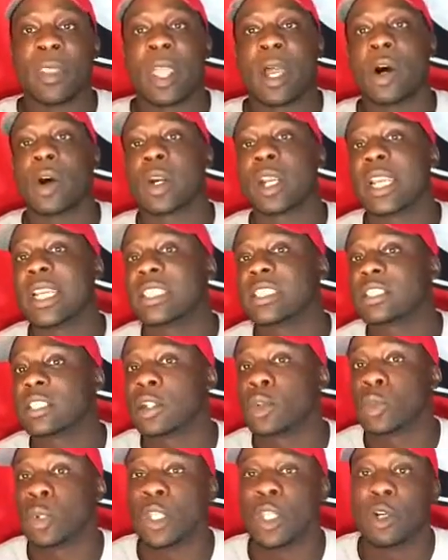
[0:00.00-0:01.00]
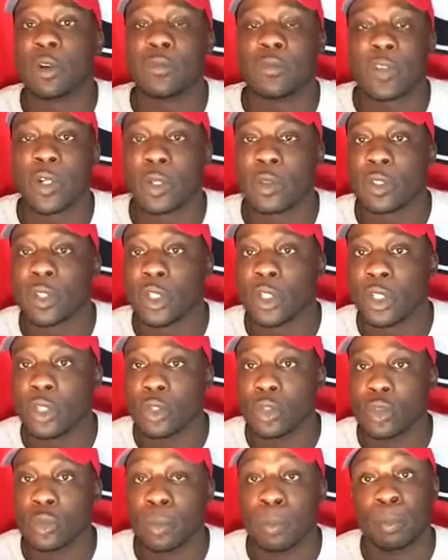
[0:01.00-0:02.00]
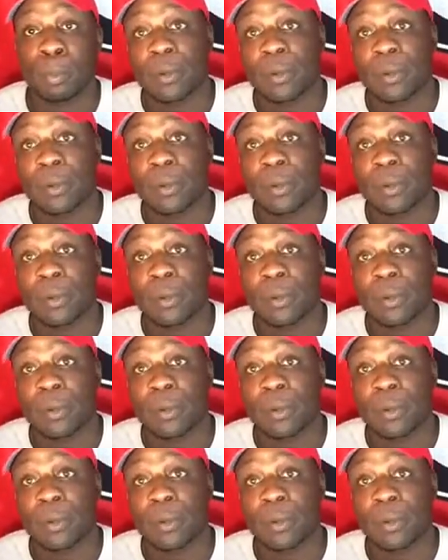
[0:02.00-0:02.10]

Okay, so with no further ado,